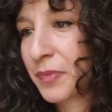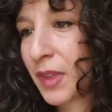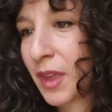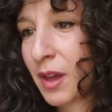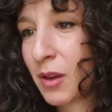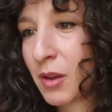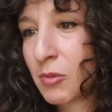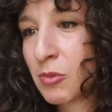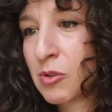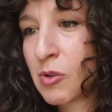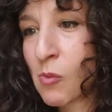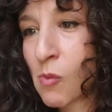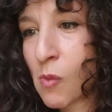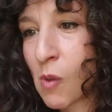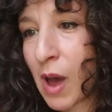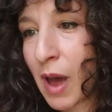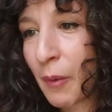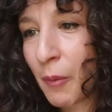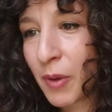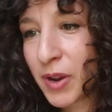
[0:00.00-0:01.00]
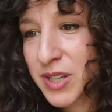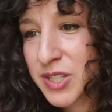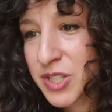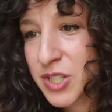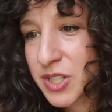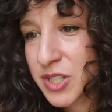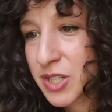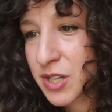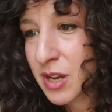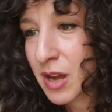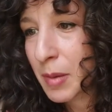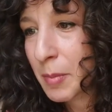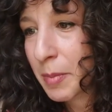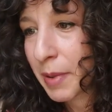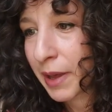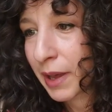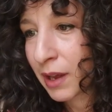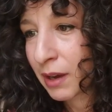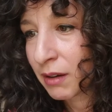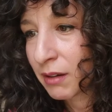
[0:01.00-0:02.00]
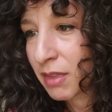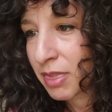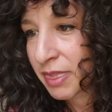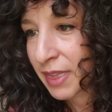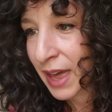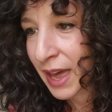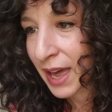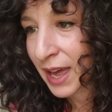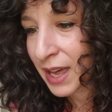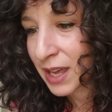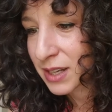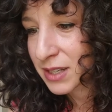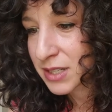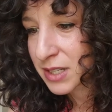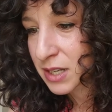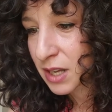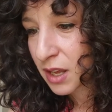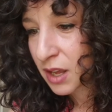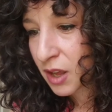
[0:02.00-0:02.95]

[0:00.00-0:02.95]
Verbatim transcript: And I want you to compare that